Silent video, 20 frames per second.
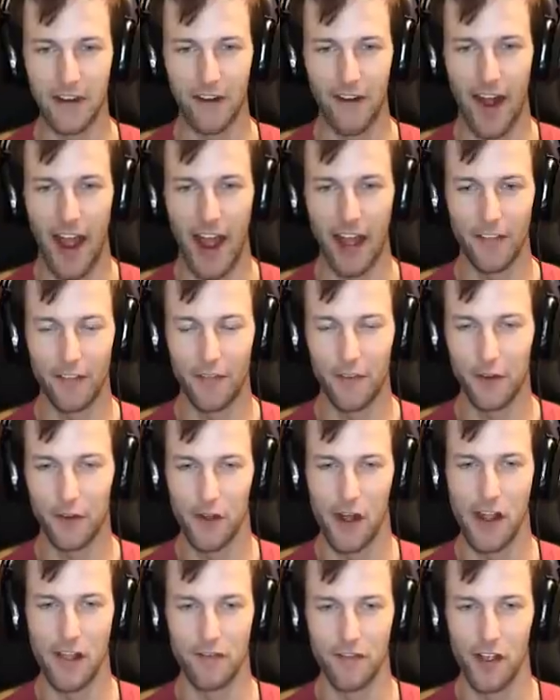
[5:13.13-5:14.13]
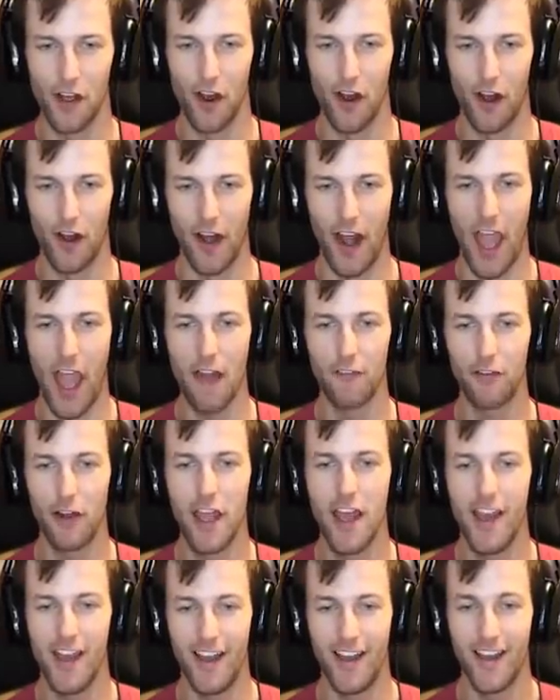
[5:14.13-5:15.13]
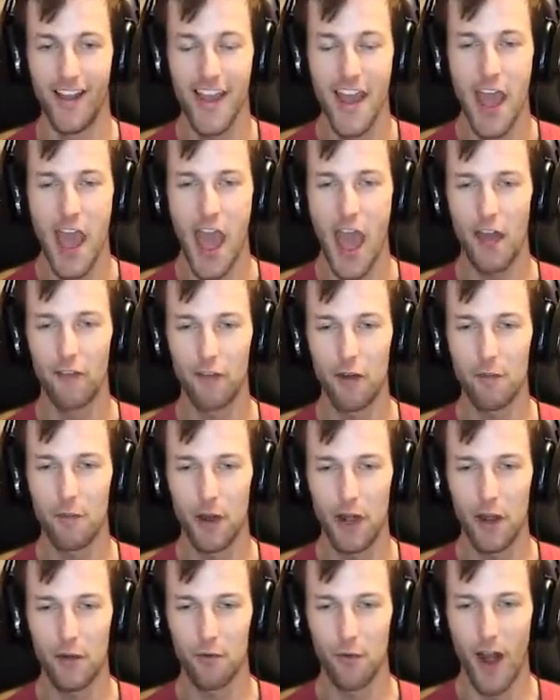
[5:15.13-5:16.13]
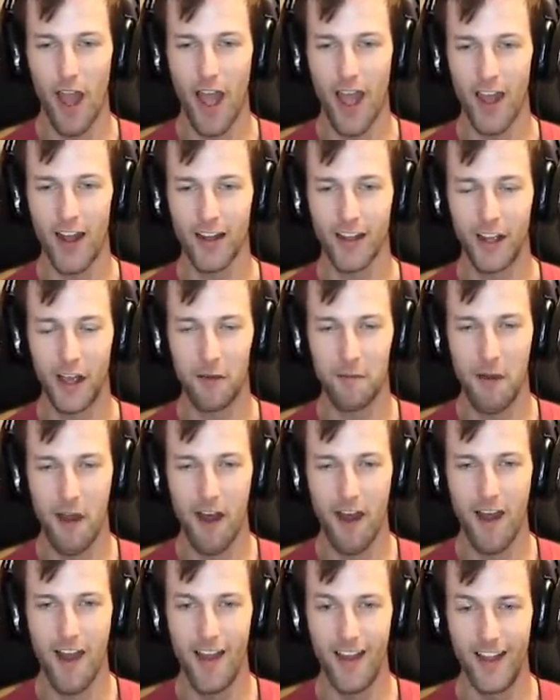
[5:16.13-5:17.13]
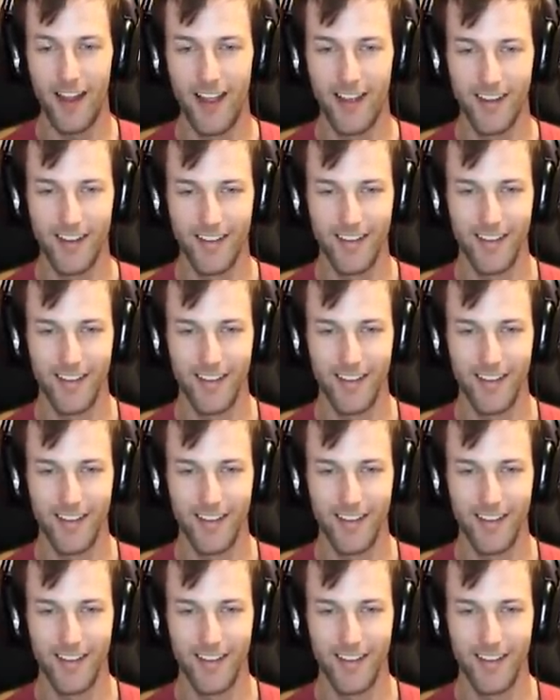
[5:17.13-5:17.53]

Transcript: here at the graveyard. Every everybody run, come on!